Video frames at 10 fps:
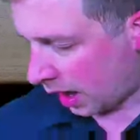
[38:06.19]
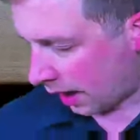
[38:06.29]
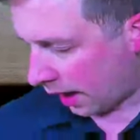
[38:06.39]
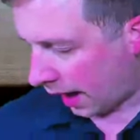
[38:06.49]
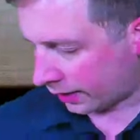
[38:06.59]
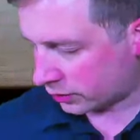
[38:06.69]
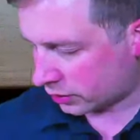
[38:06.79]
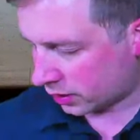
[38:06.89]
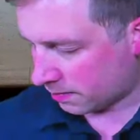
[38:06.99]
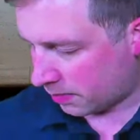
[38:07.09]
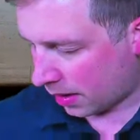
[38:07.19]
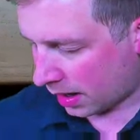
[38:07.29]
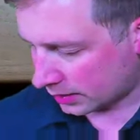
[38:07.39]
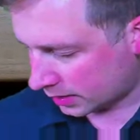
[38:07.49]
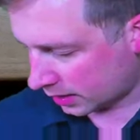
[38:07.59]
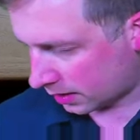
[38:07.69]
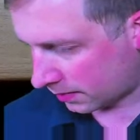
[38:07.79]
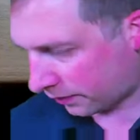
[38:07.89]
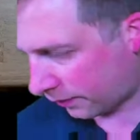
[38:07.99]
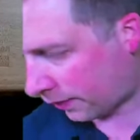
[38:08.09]
I actually bought some
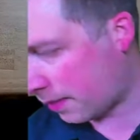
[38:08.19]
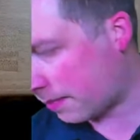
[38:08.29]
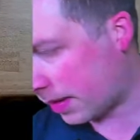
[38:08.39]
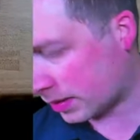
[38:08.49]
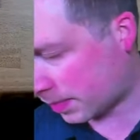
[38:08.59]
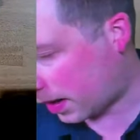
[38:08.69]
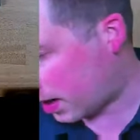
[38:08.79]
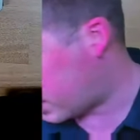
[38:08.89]
from Best Buy